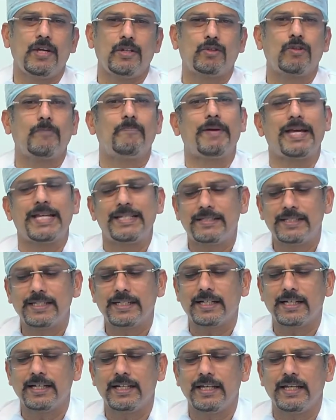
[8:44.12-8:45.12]
So
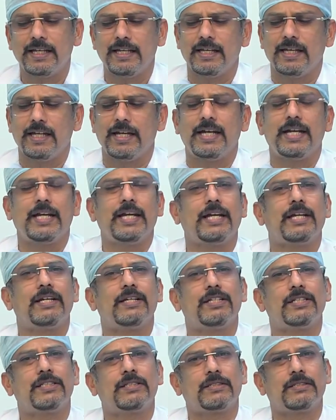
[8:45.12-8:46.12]
basically, it
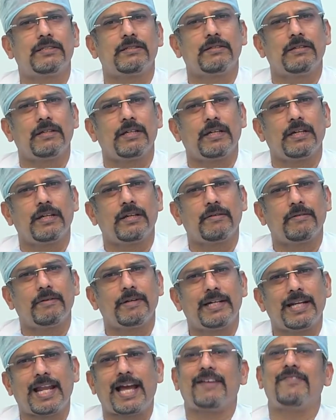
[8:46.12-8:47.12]
is
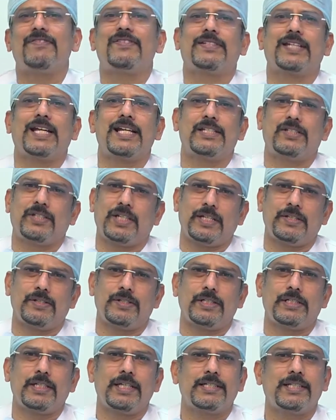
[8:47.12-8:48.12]
lifestyle
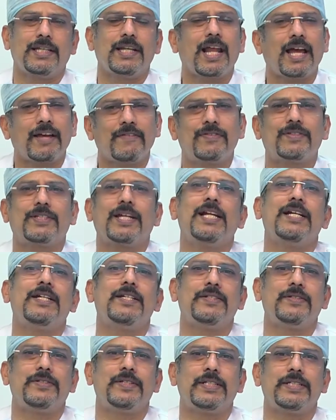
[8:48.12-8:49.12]
changes. It's a lifestyle
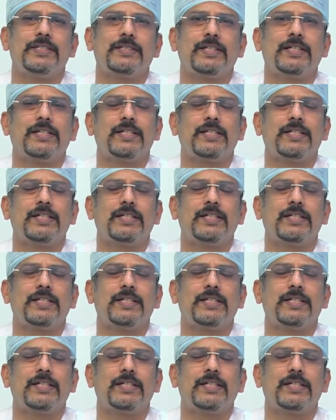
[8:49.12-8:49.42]
disease.